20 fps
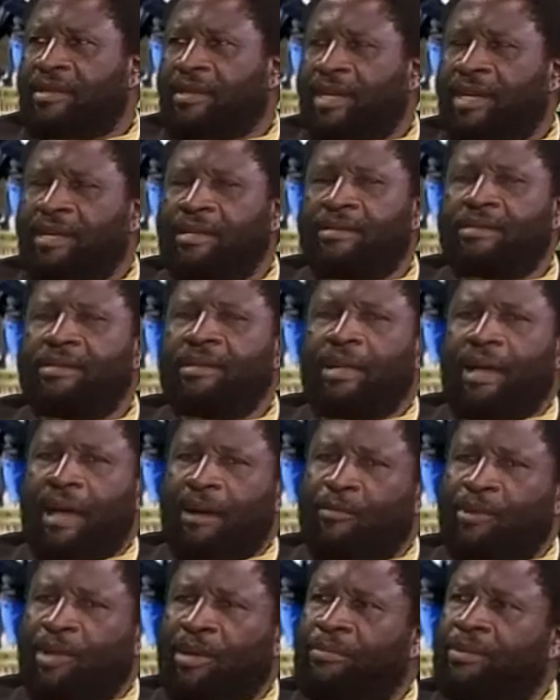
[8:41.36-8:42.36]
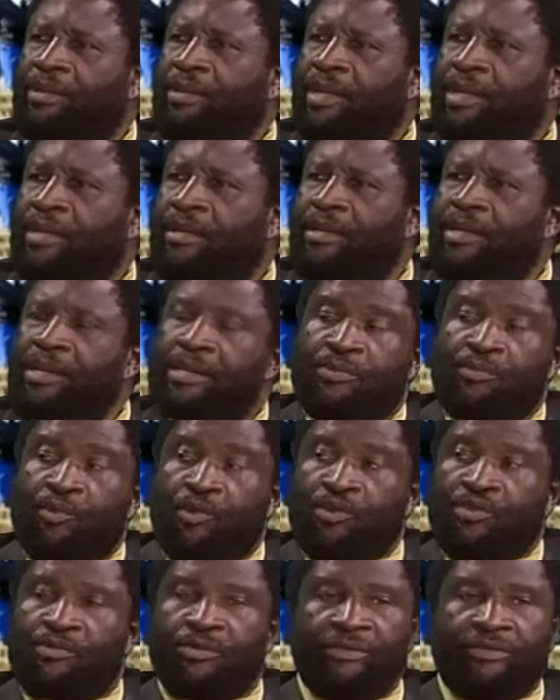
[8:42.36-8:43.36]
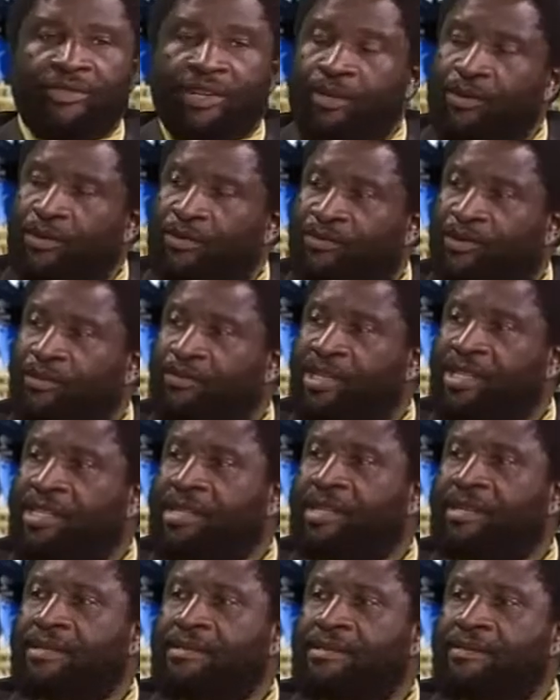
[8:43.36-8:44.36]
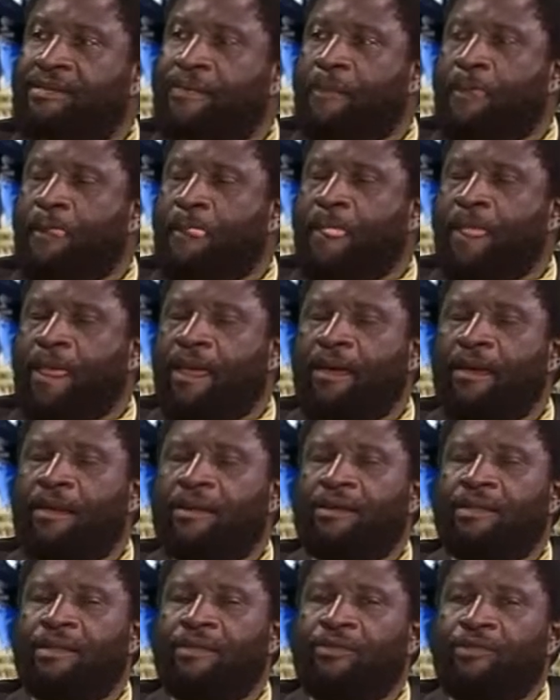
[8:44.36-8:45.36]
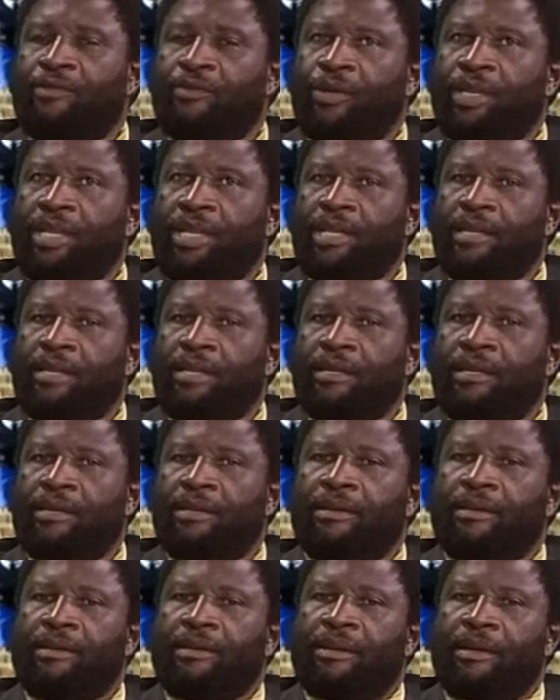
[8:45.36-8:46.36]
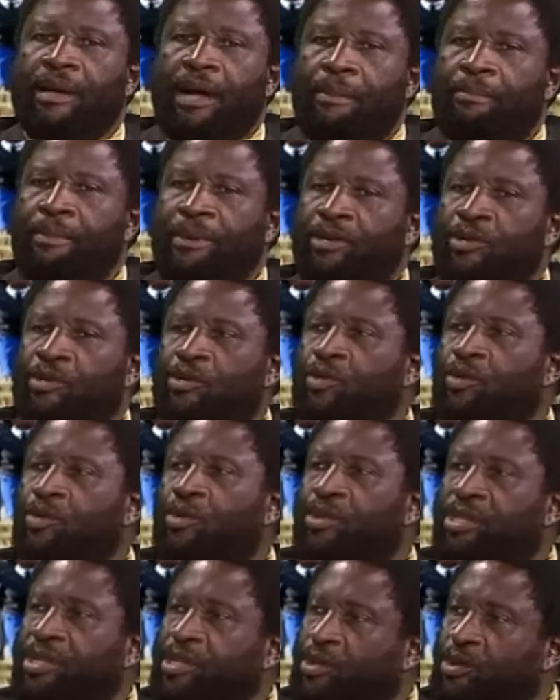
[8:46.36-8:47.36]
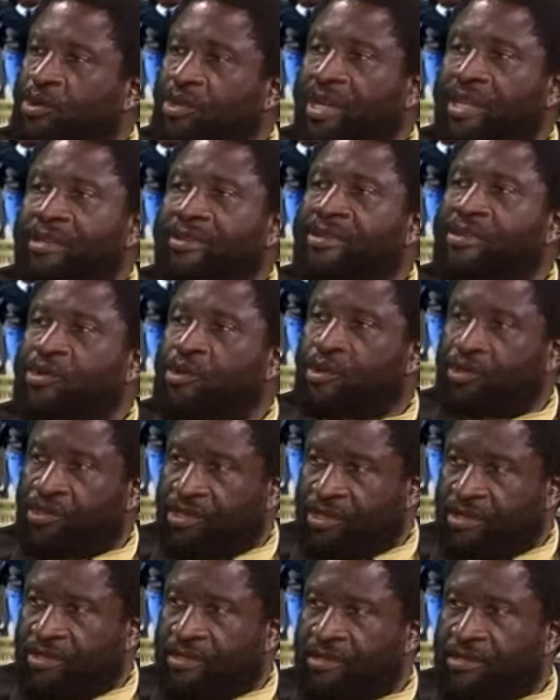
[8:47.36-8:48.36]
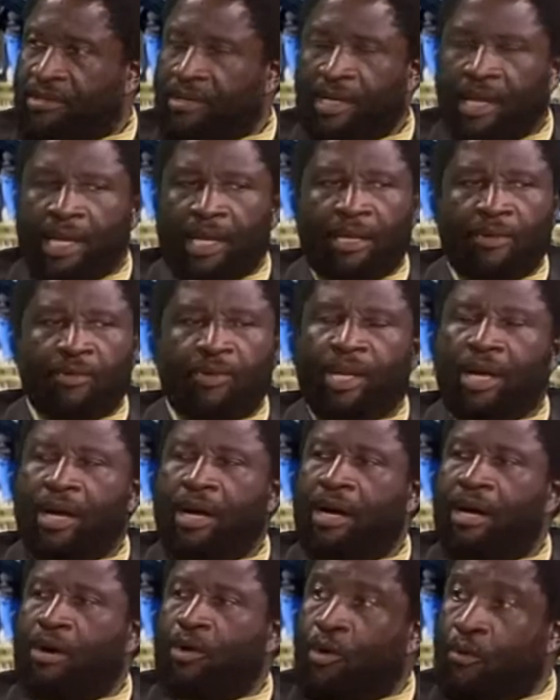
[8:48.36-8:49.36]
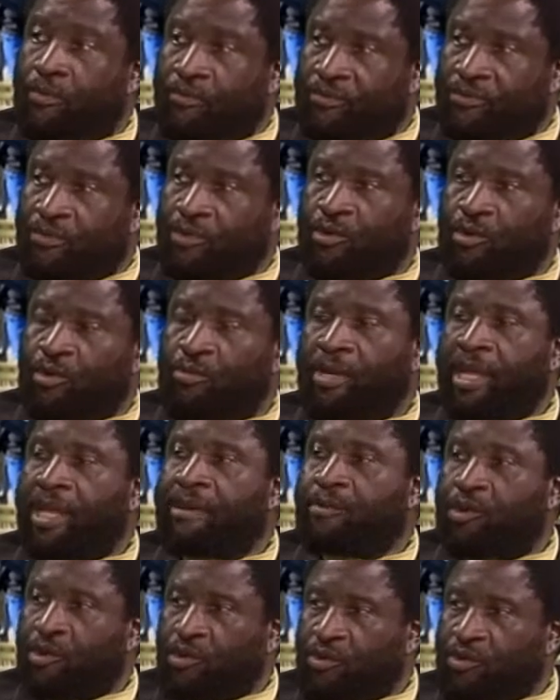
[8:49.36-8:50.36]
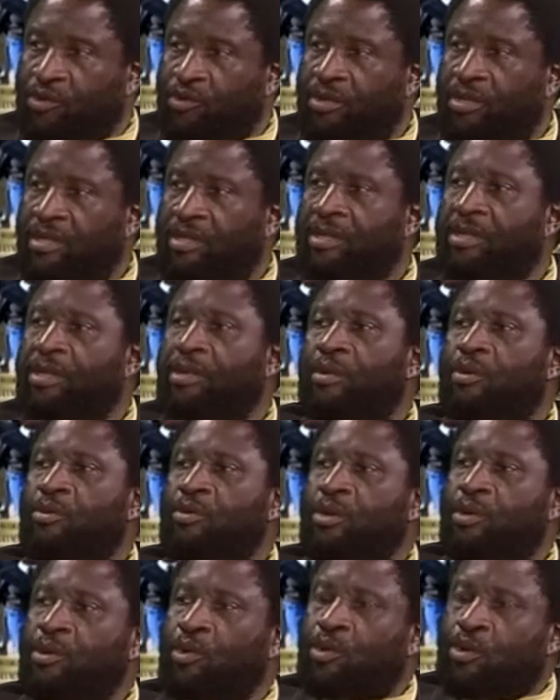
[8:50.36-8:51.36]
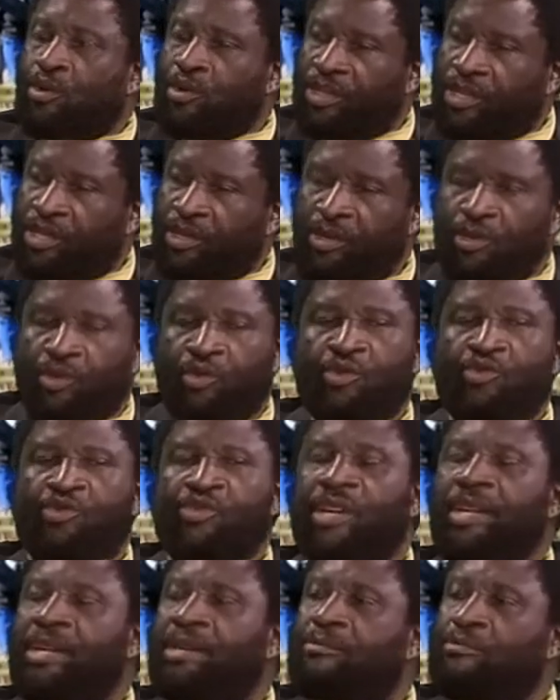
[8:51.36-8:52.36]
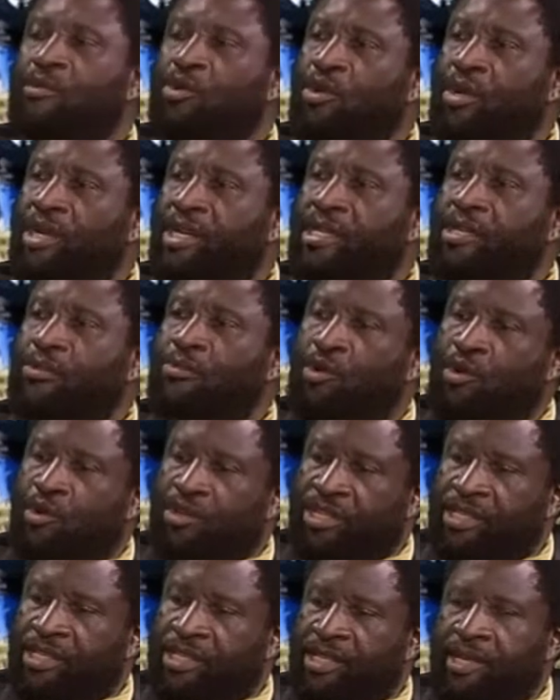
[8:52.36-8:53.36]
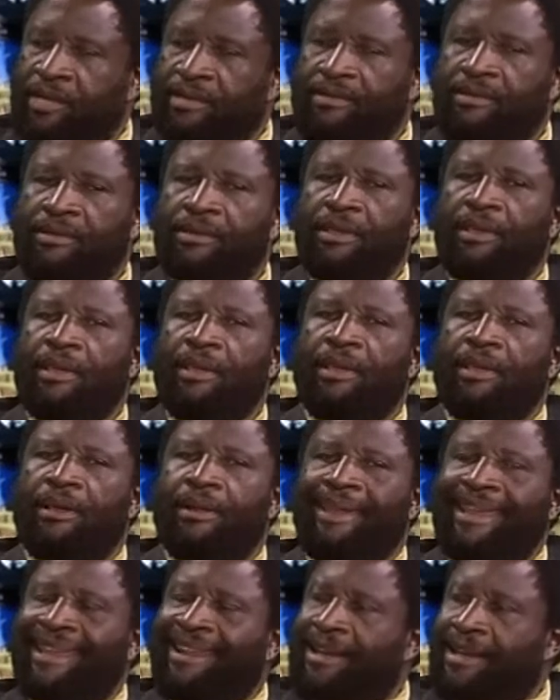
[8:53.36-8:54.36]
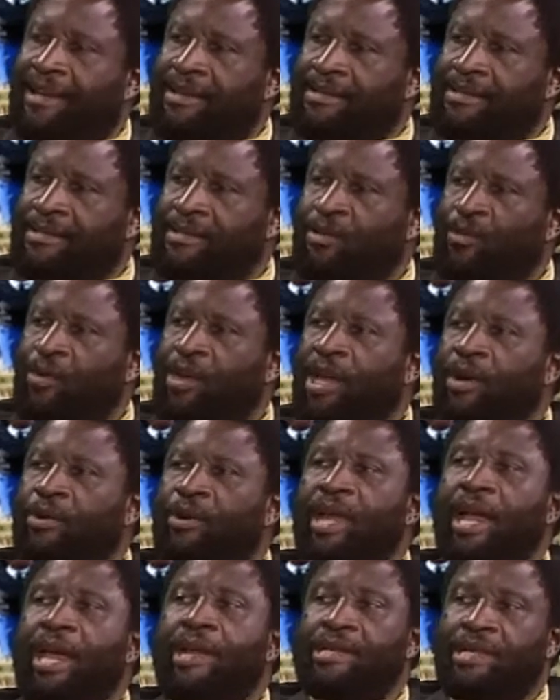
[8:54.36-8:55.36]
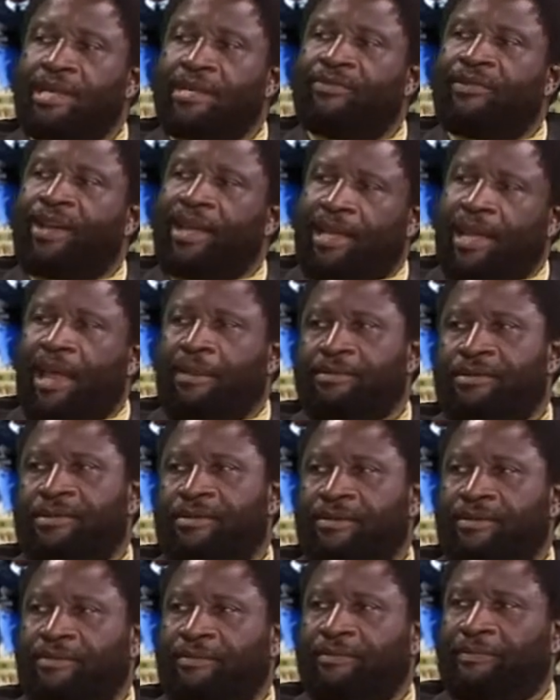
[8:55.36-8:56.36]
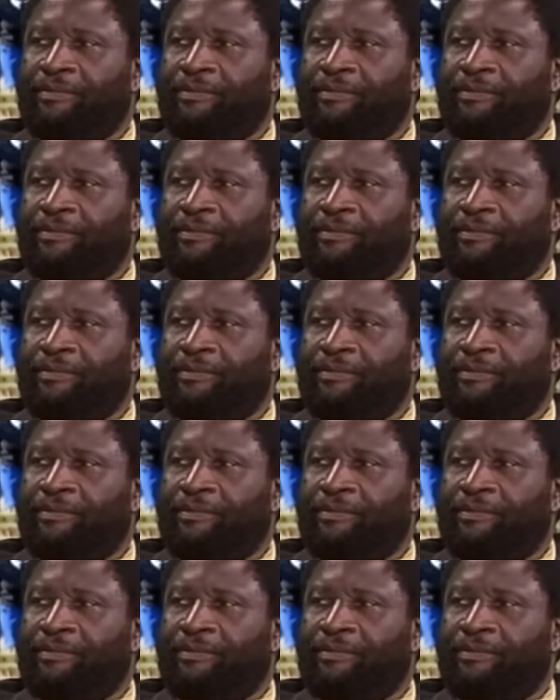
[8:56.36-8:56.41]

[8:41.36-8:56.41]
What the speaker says: And I'm happy that the response was very good from teachers. And if we happen to continue to get resources, like we are hopeful we'll be able to, we will continue to train more and more teachers in areas where we identify gaps.